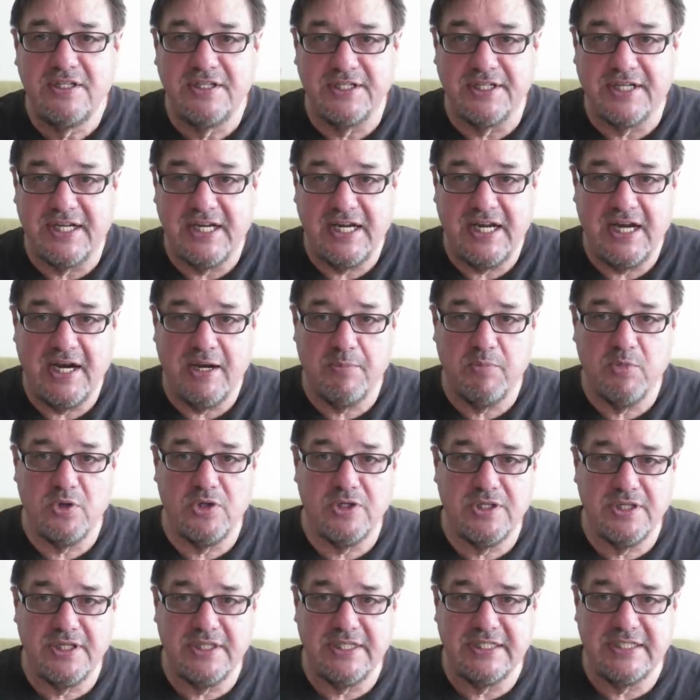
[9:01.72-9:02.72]
The
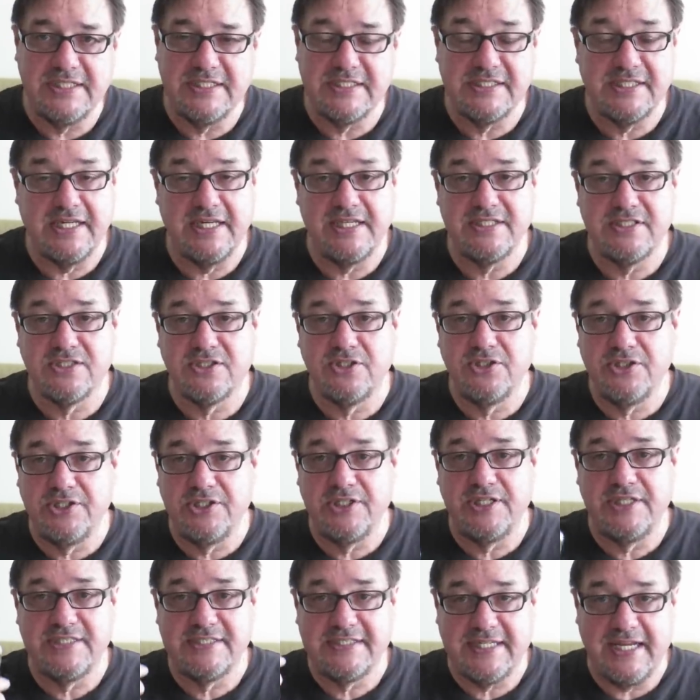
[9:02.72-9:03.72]
camera is as
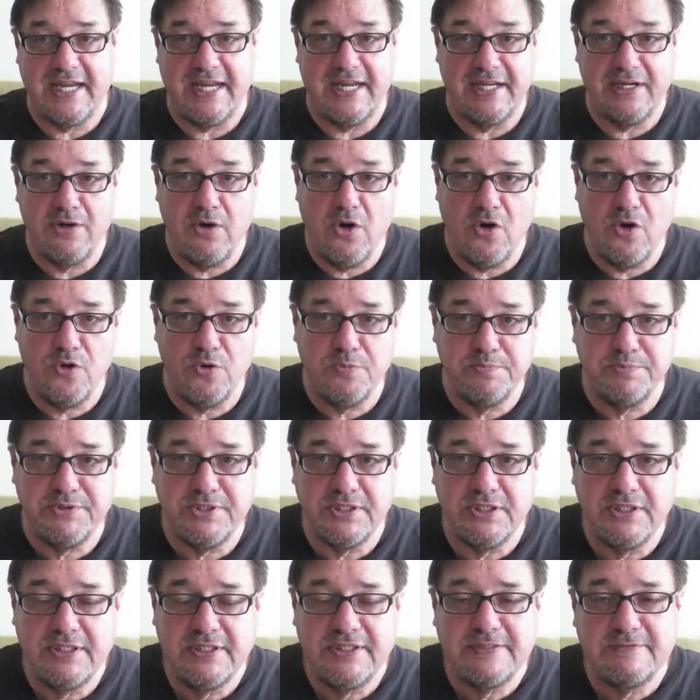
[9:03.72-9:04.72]
good as I had
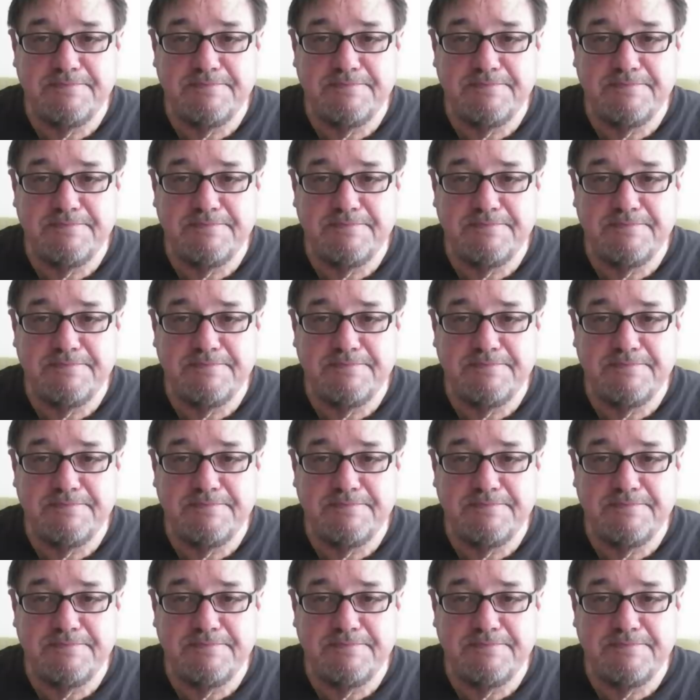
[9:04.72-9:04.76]
hoped.